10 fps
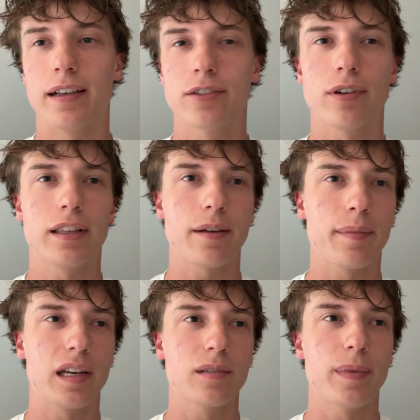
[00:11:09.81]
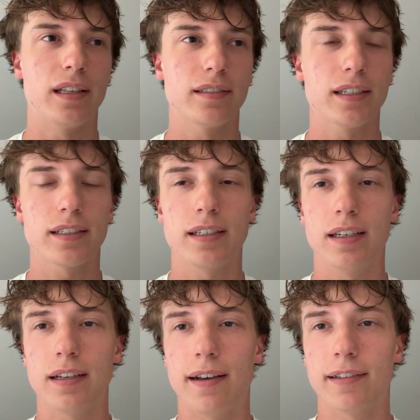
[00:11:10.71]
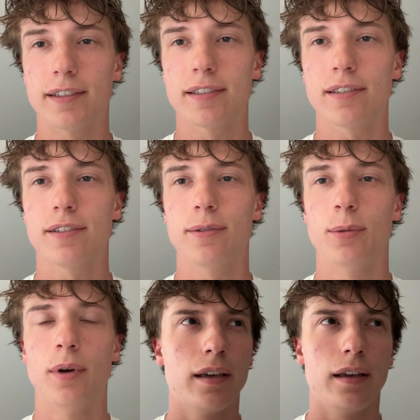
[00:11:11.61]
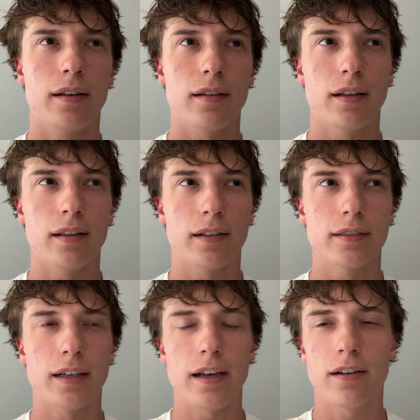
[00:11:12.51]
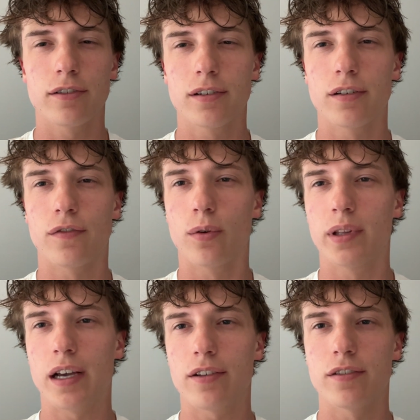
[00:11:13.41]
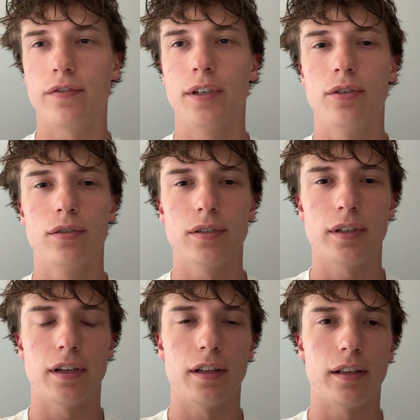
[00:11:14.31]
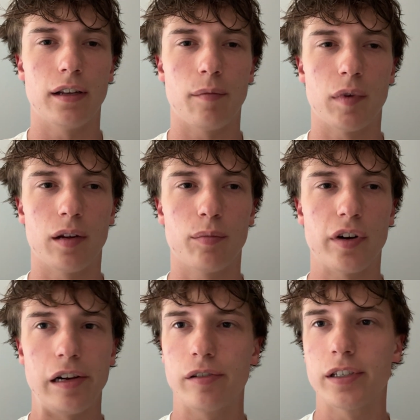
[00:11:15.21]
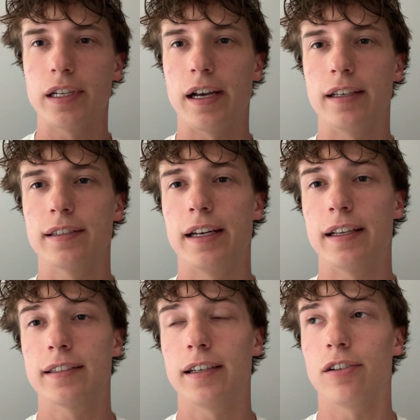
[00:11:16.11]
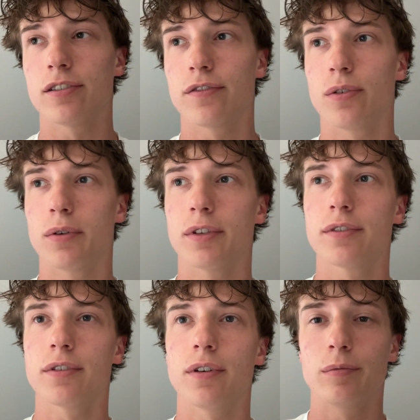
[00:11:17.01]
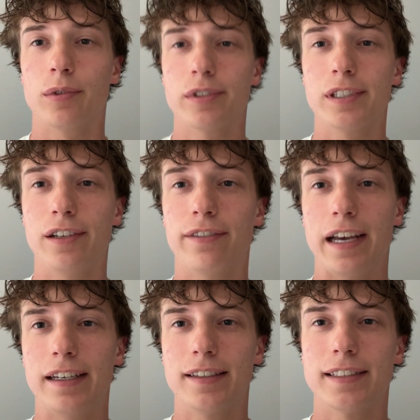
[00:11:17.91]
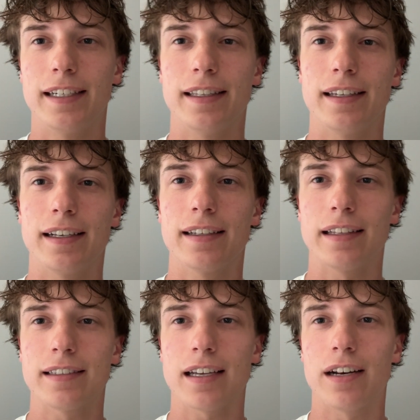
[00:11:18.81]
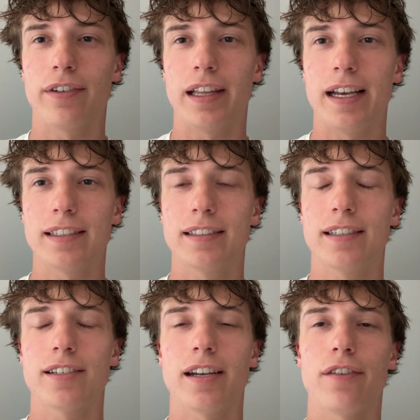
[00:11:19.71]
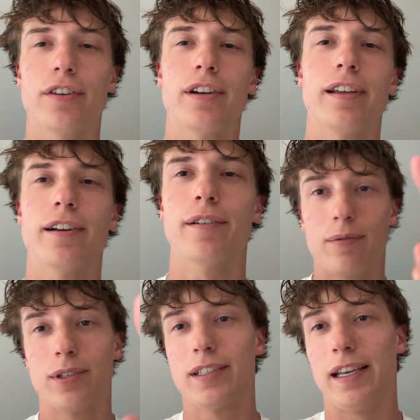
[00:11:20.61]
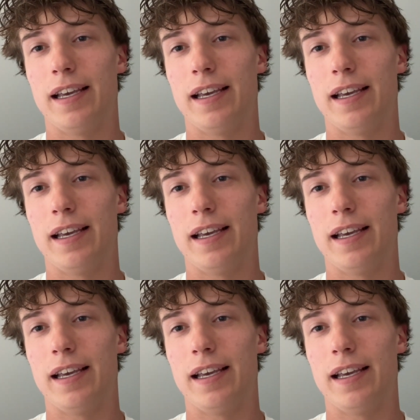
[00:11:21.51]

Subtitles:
So I think I'm gonna spend $16 to get, I think it's 900 to 4,000 views, and I'm gonna prioritize getting sales, of course. So we'll see if that does anything. That's kind of a last ditch effort here. We'll see.